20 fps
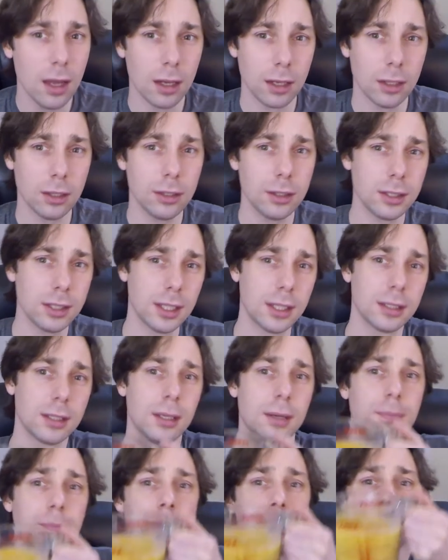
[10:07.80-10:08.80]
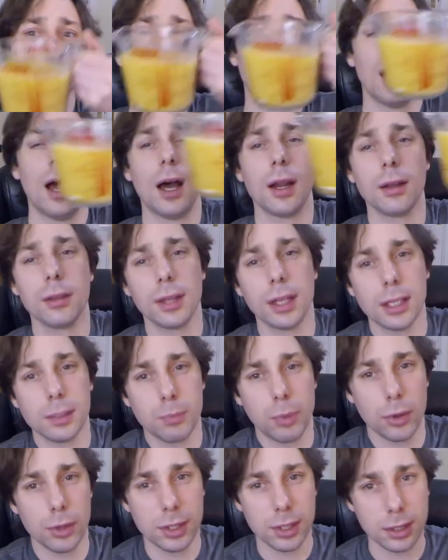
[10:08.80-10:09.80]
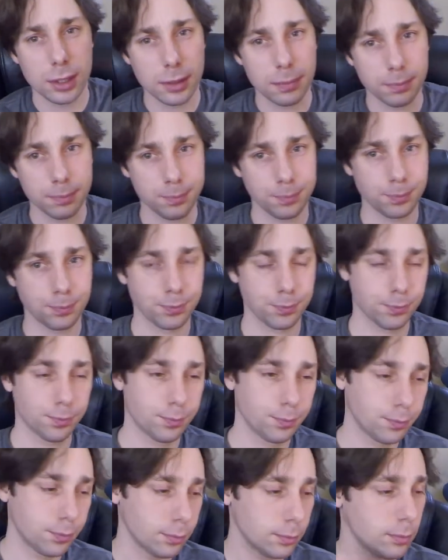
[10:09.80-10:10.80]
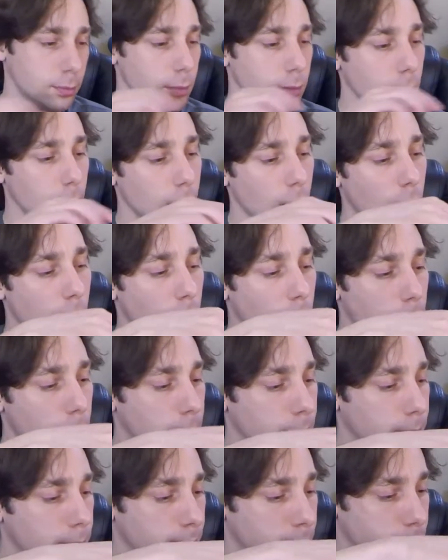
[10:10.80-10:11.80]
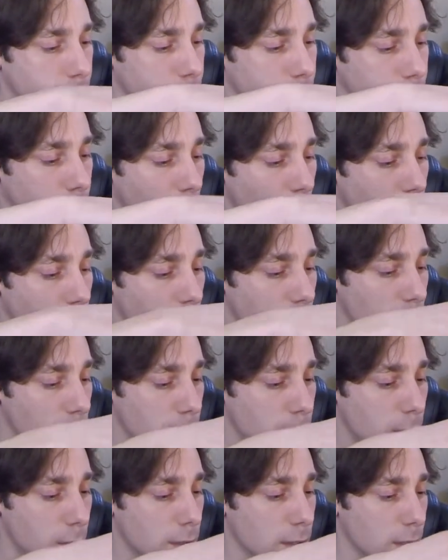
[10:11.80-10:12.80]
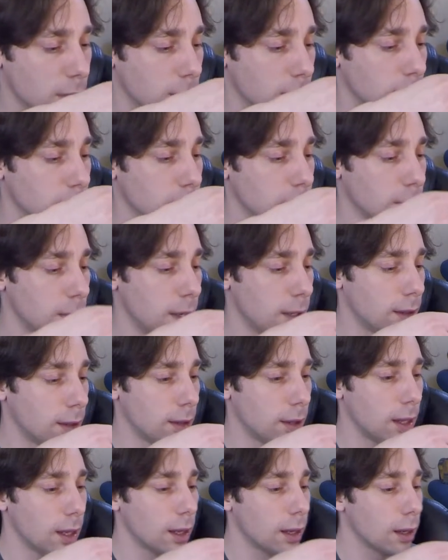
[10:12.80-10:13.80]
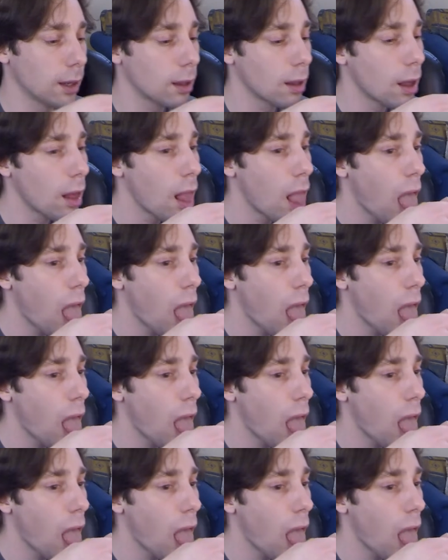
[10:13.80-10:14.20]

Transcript: Good news is, I don't think it's poisonous. I don't think it's poisonous. I think...